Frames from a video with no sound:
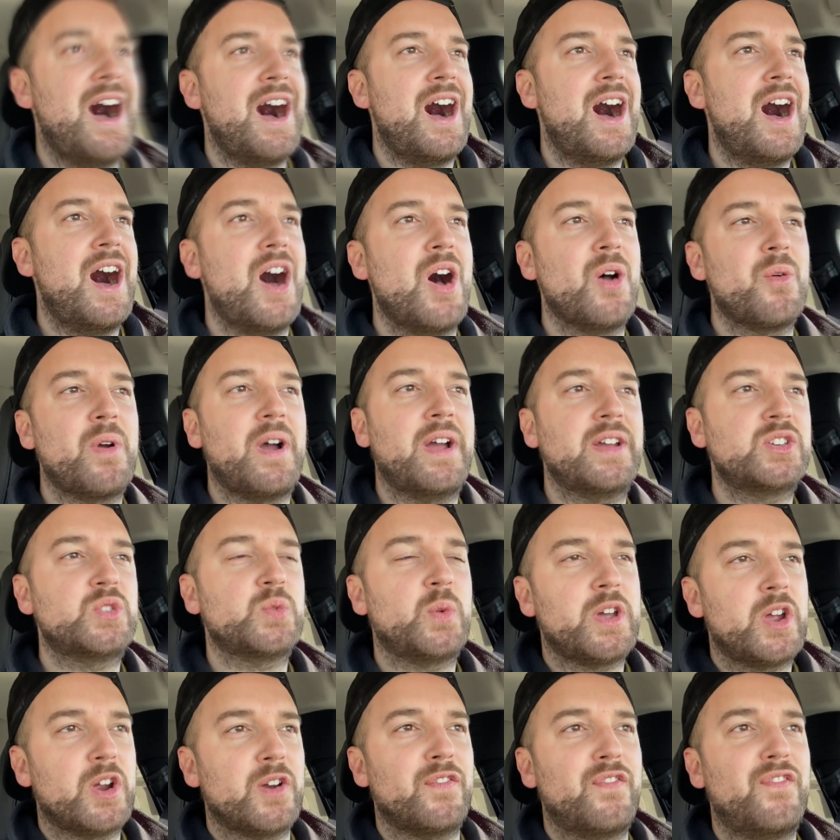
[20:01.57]
All right,
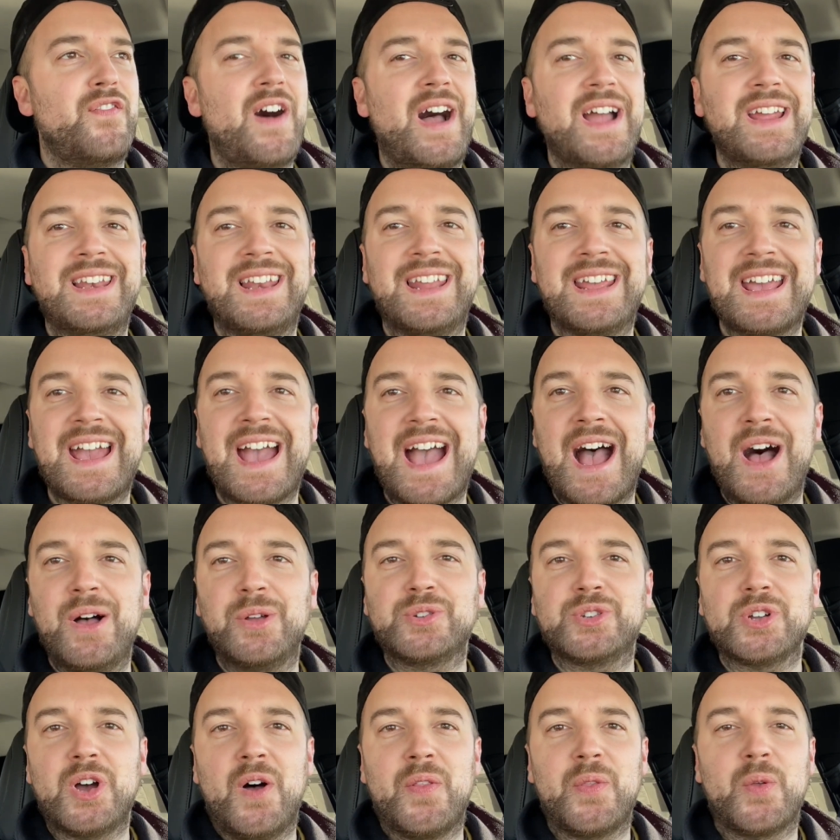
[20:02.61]
we are finally
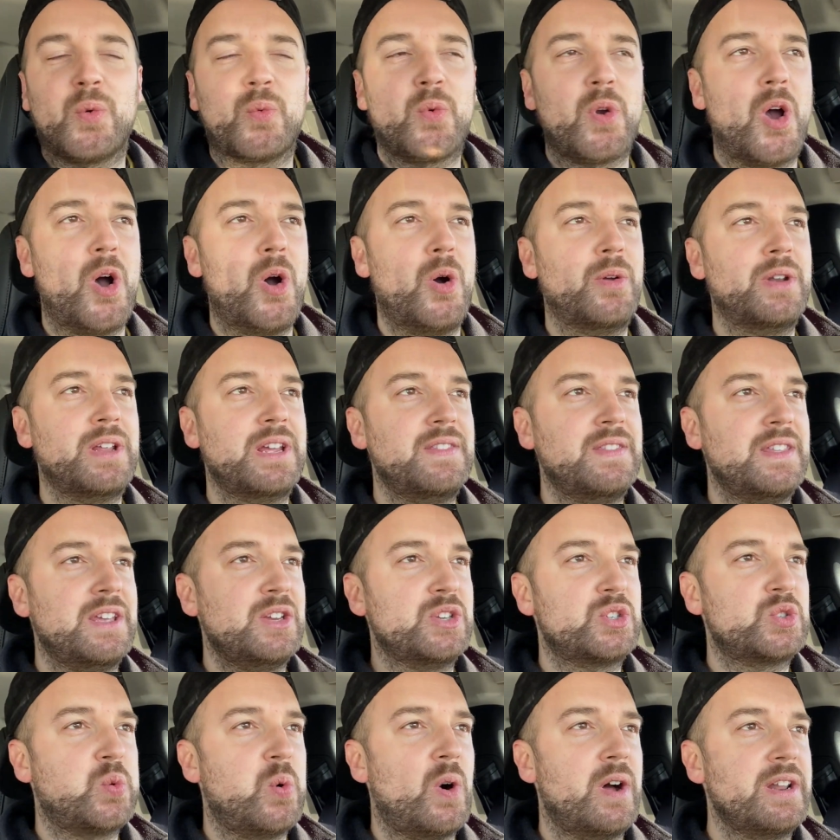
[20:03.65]
out on the road in
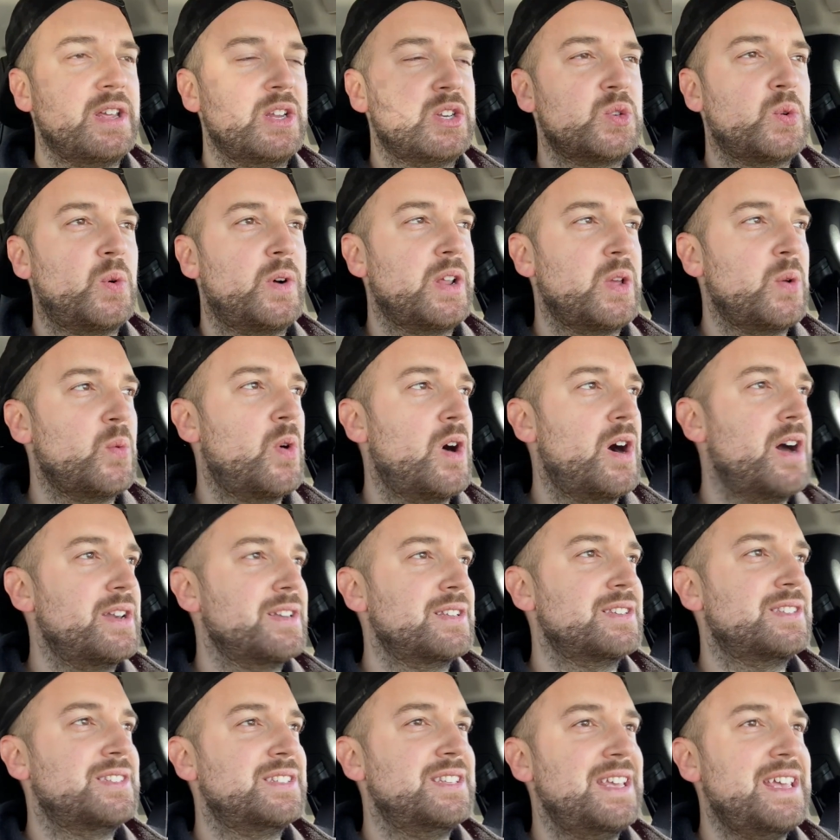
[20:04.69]
the 2021
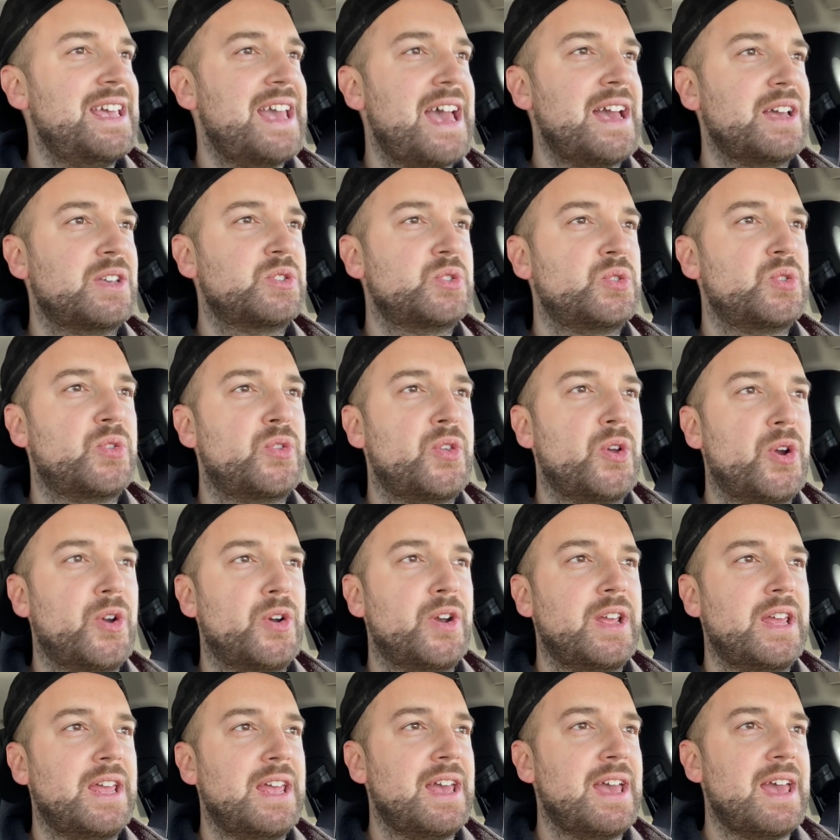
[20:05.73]

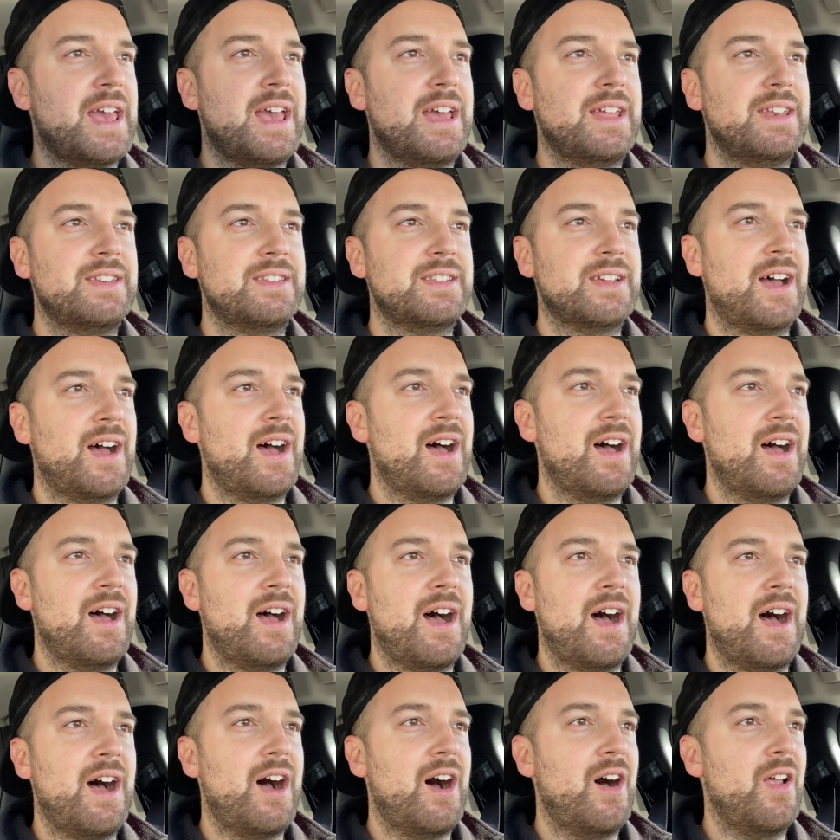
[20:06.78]
CX30, and
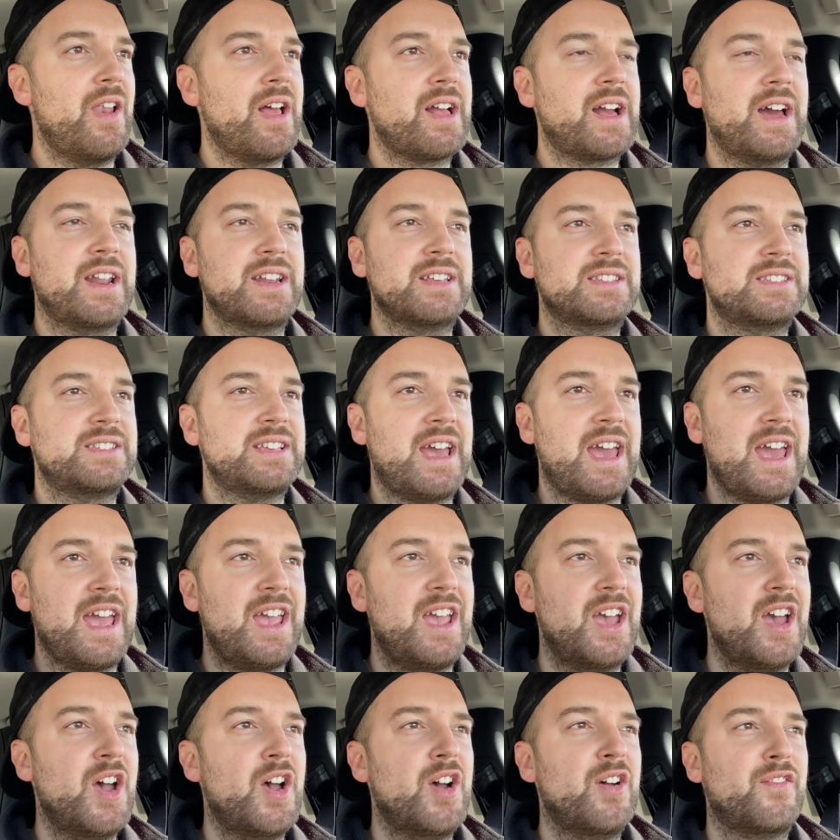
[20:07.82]
all I gotta
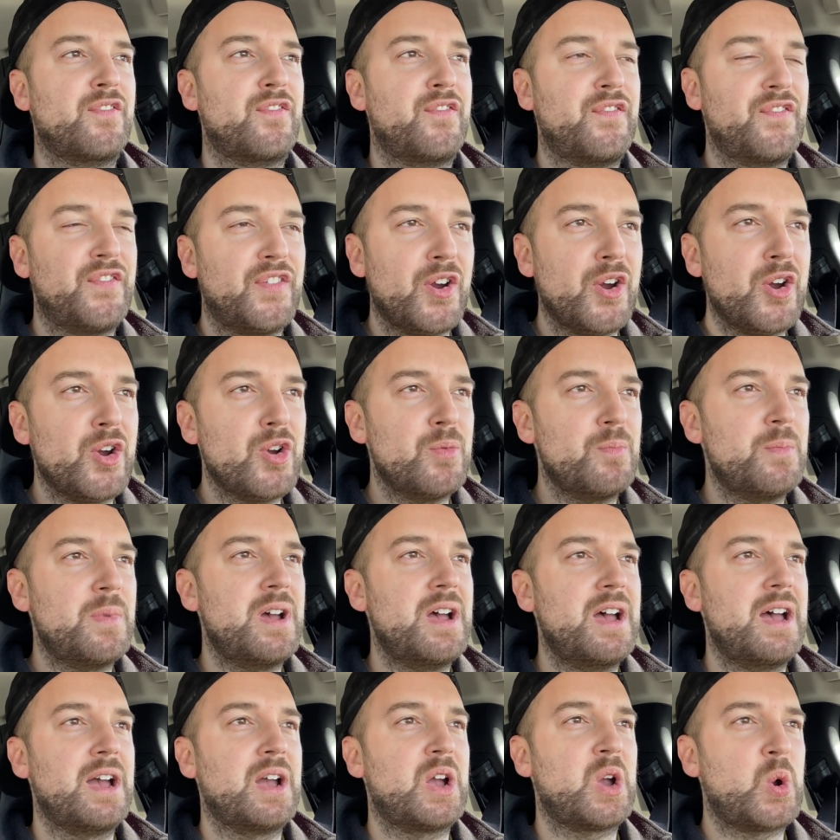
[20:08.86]
say,
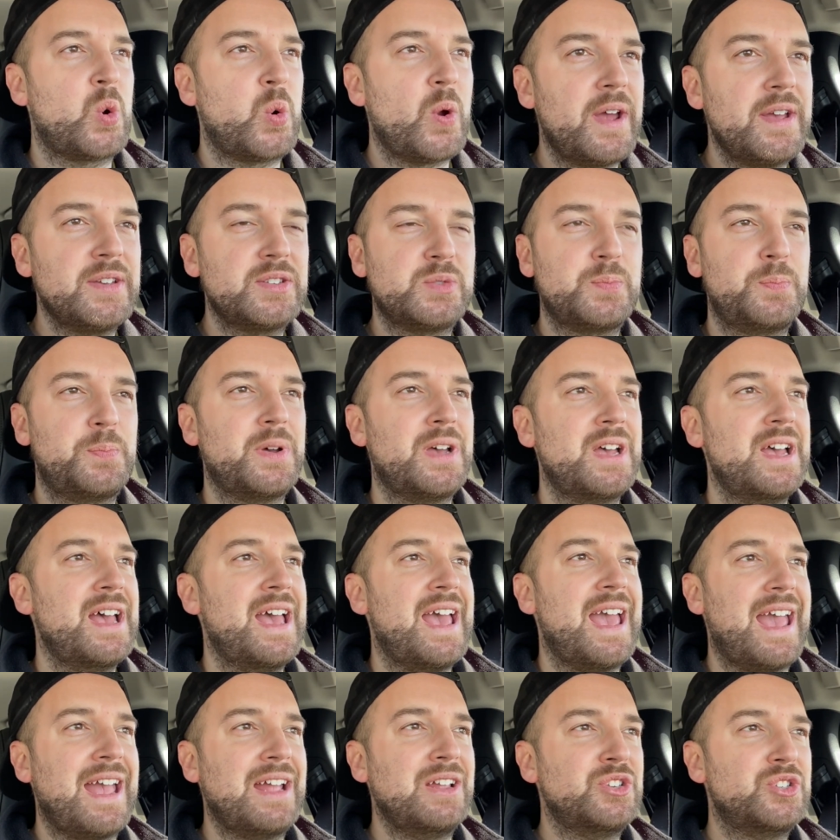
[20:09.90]
firm, crisp,
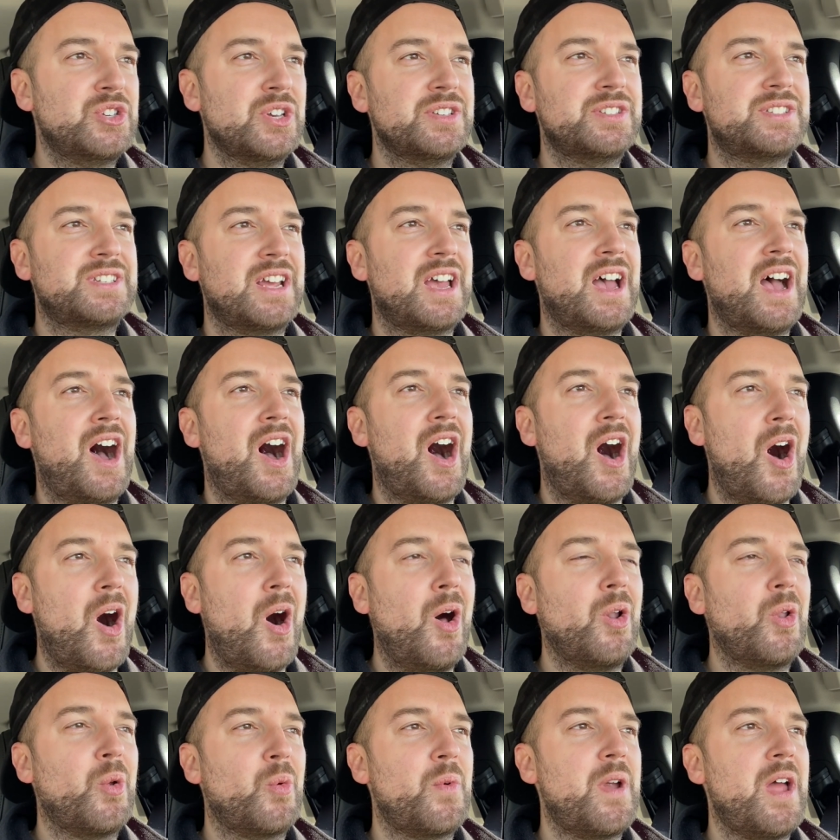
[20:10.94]
and just
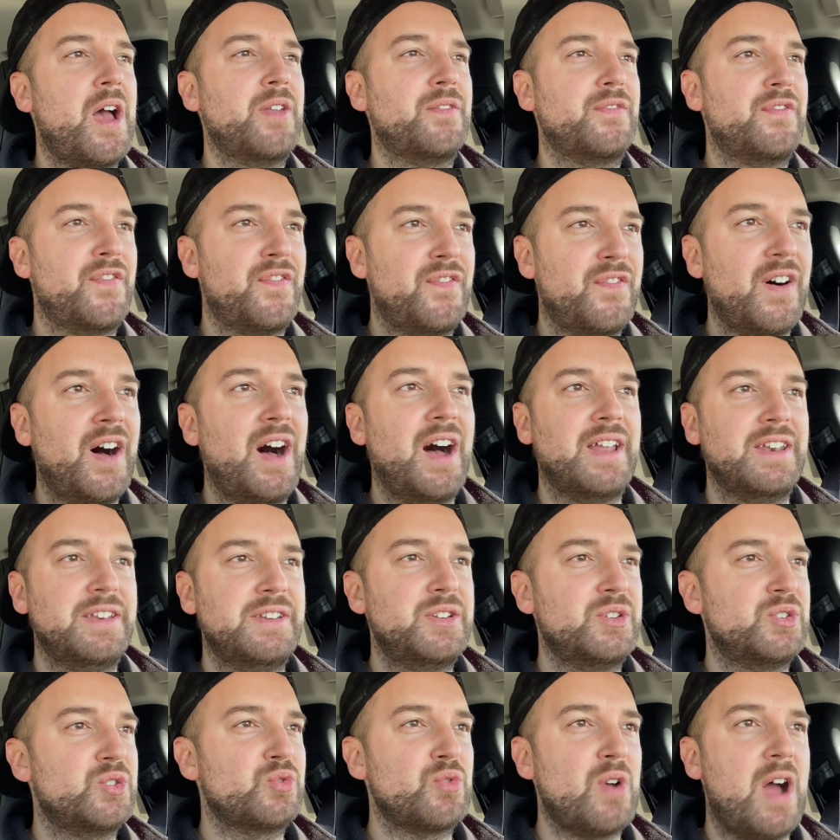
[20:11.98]
all around fun
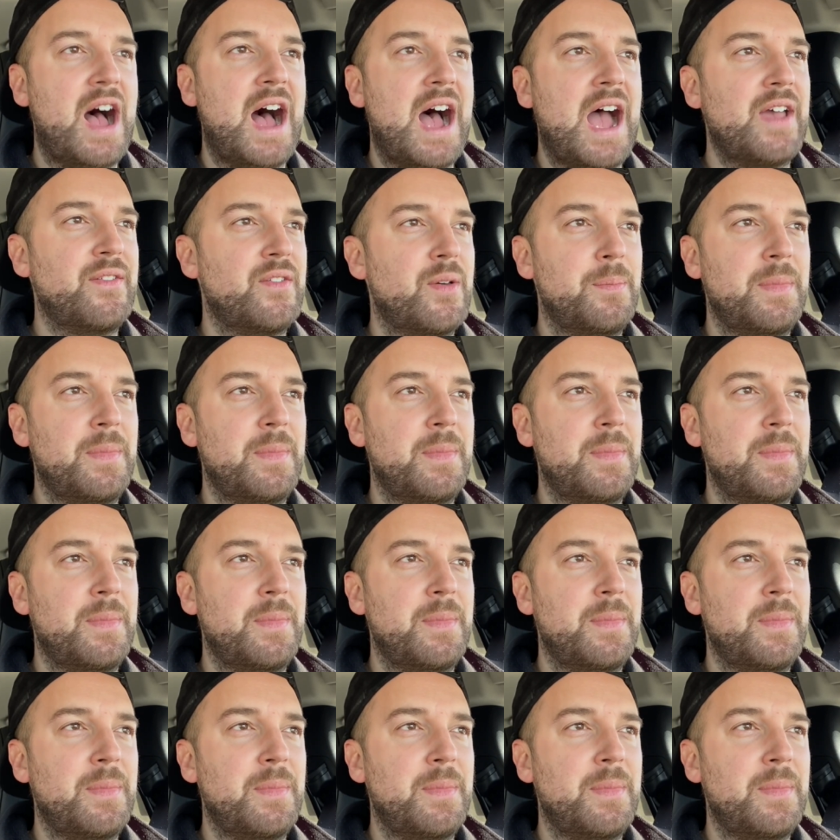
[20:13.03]
to drive.